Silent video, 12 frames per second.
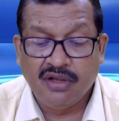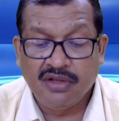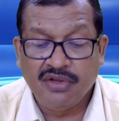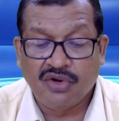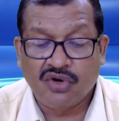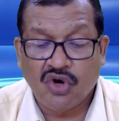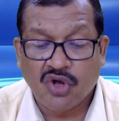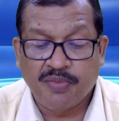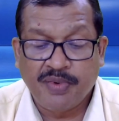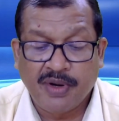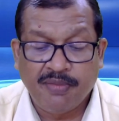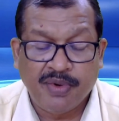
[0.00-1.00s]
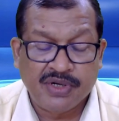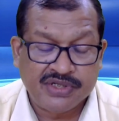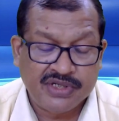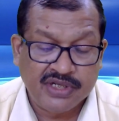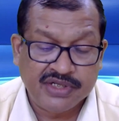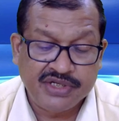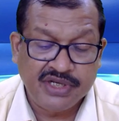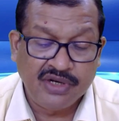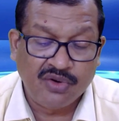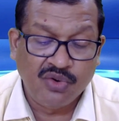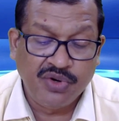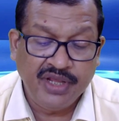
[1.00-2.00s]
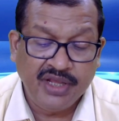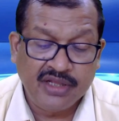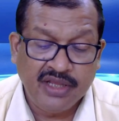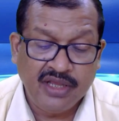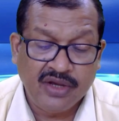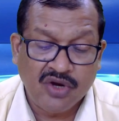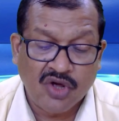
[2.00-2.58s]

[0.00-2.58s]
your corporate persons, including the